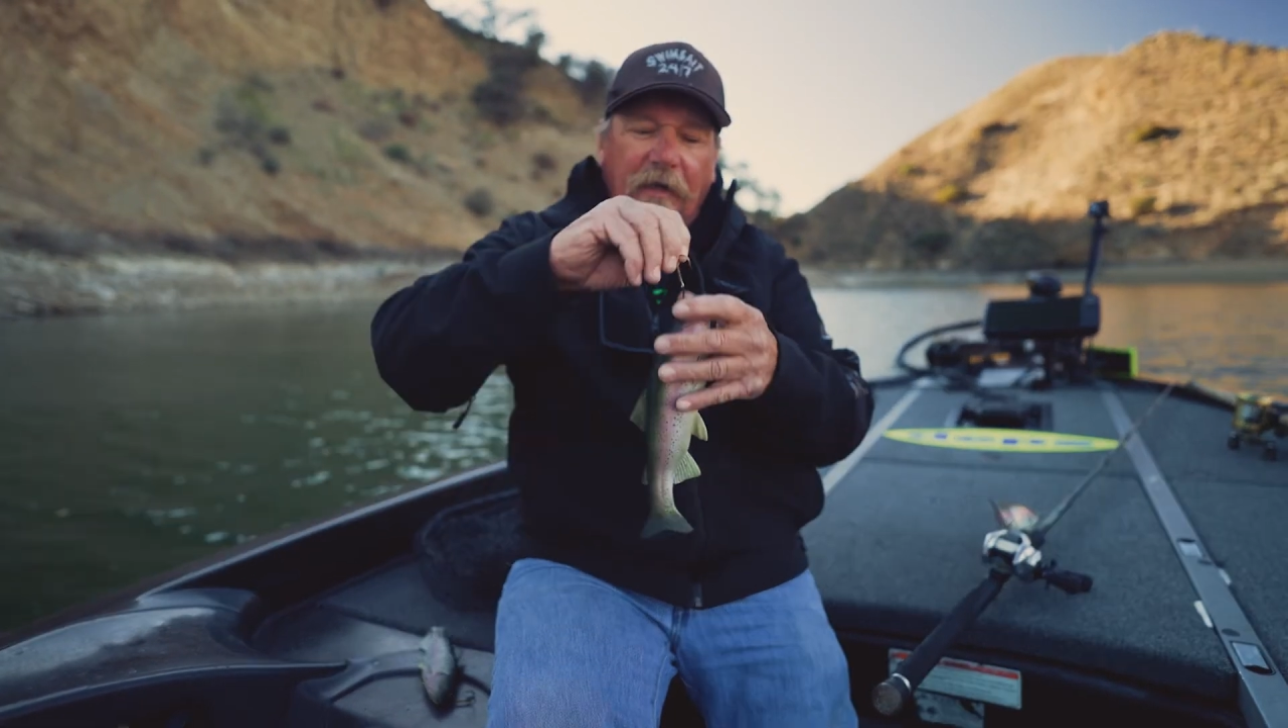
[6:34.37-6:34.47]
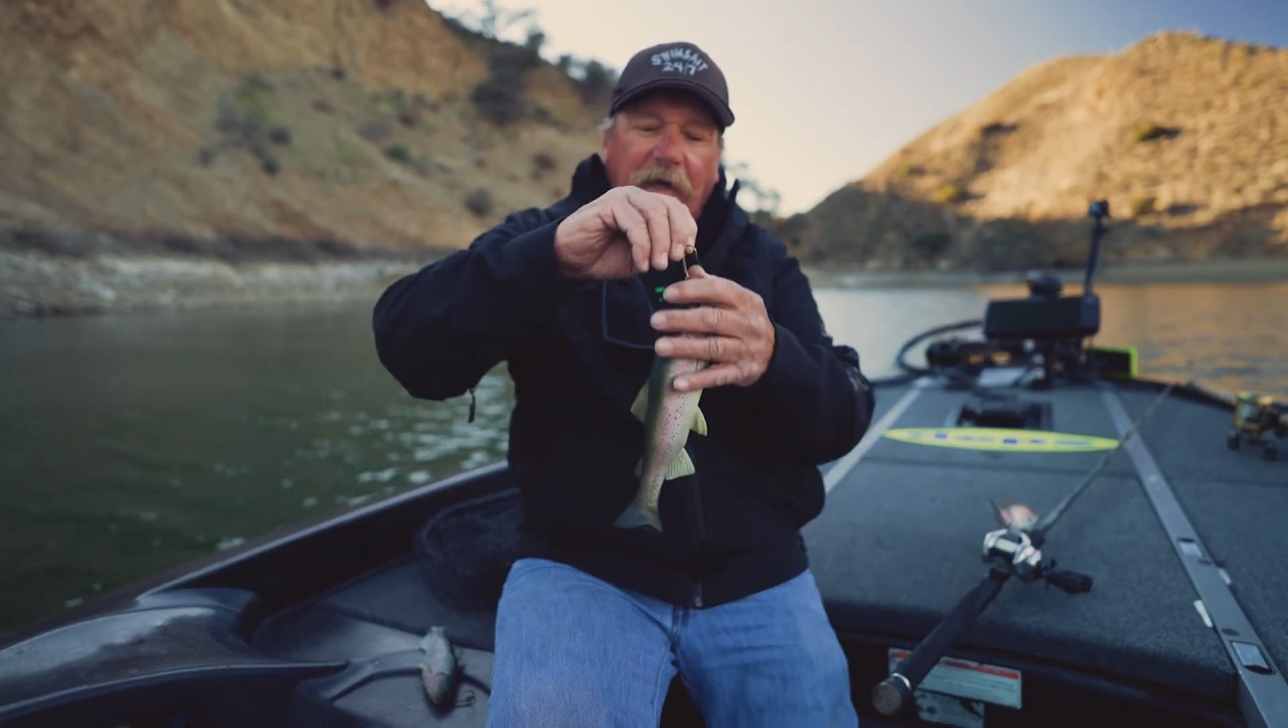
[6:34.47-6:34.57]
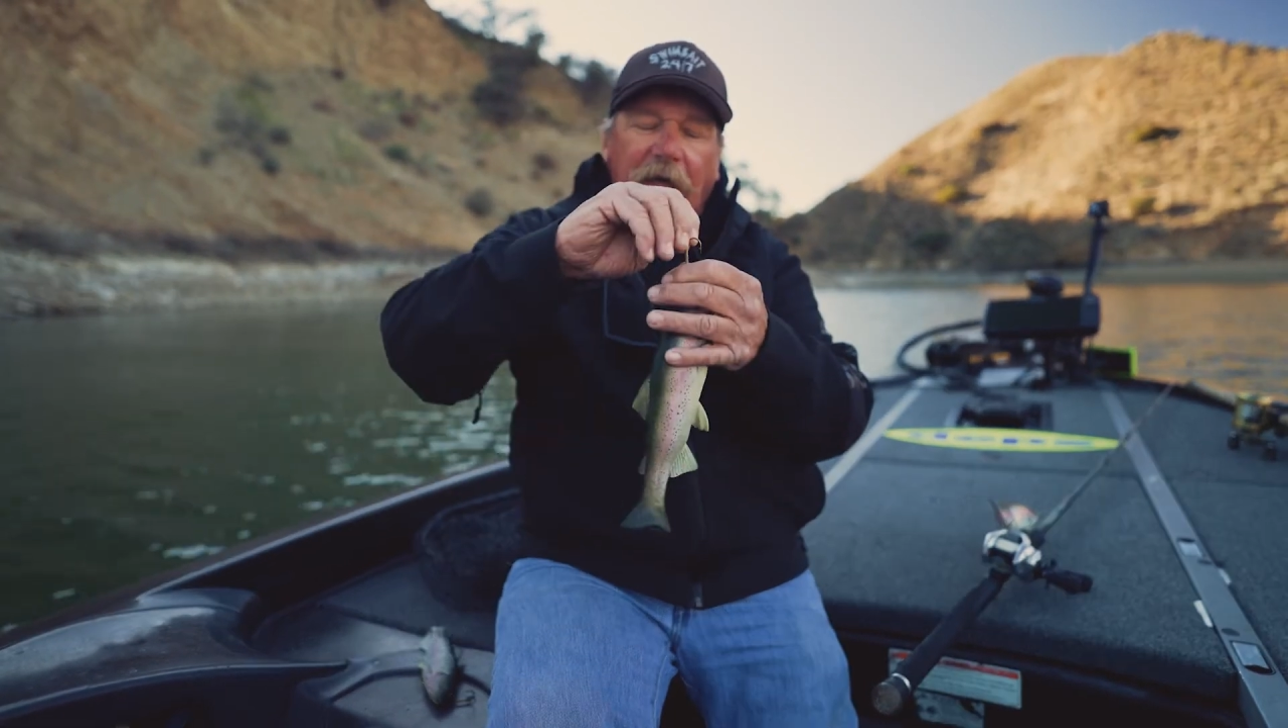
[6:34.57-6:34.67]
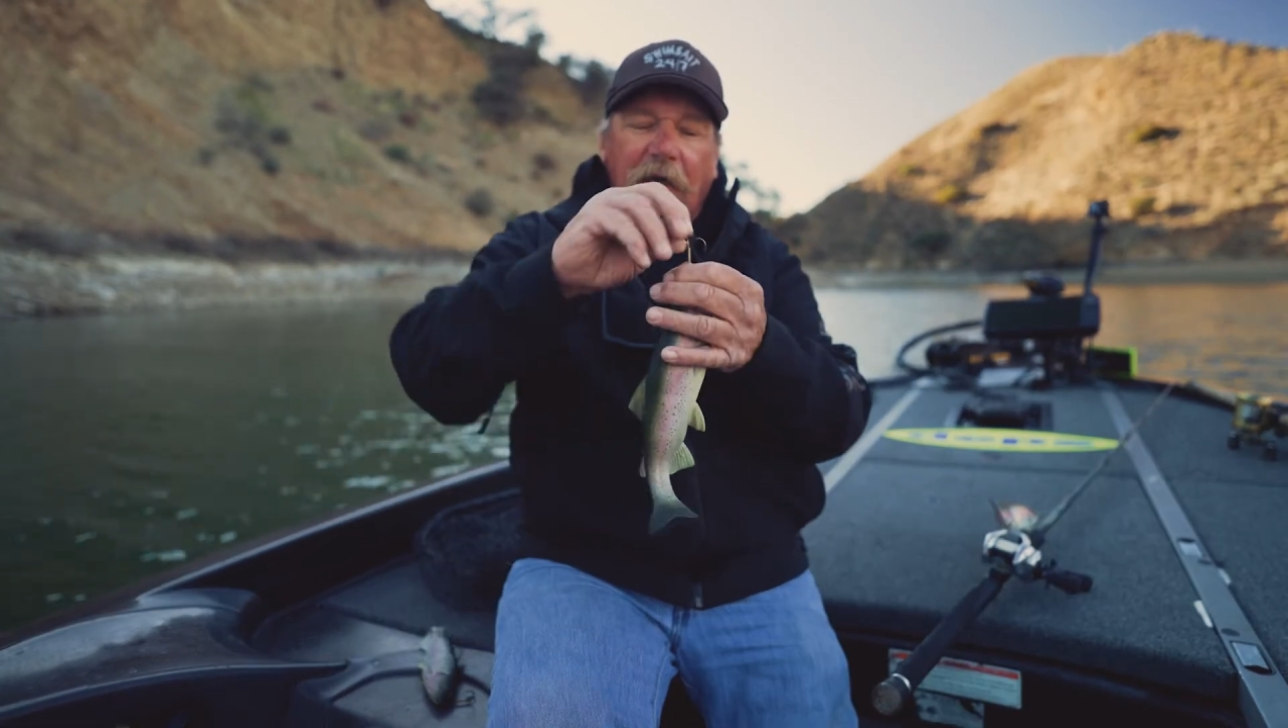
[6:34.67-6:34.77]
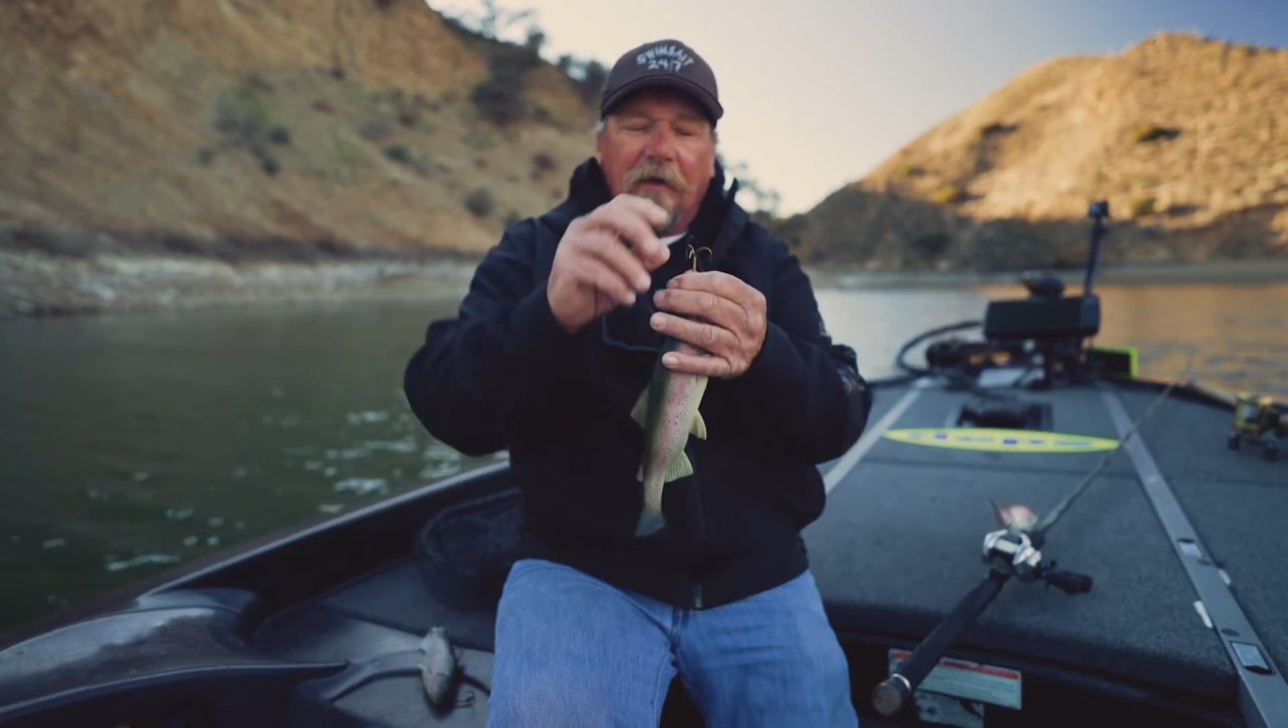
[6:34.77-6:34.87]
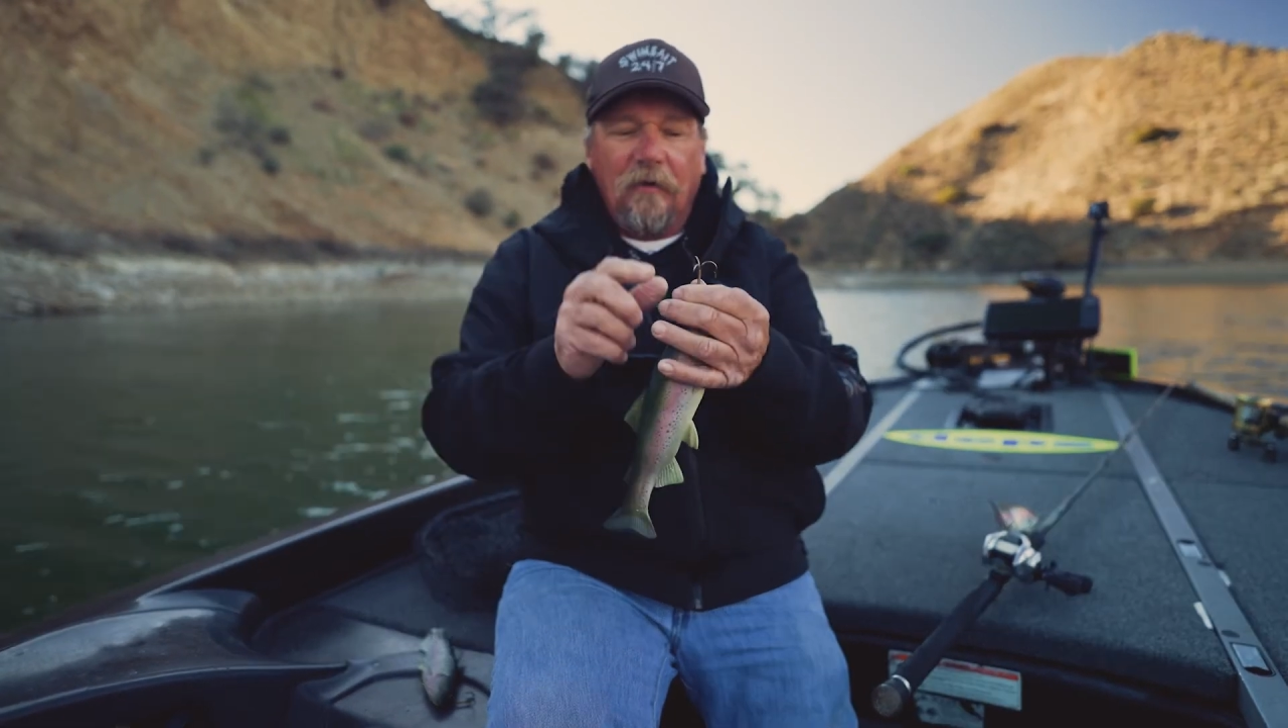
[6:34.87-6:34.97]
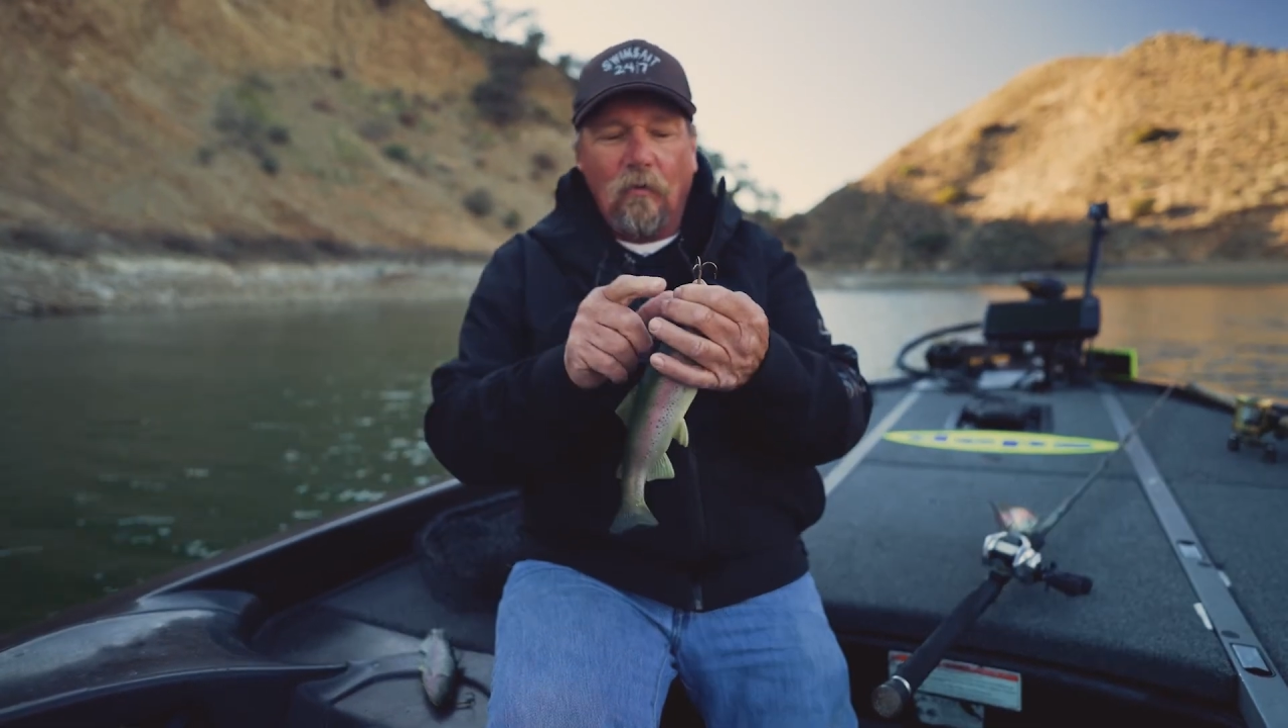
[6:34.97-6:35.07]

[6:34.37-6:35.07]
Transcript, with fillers: and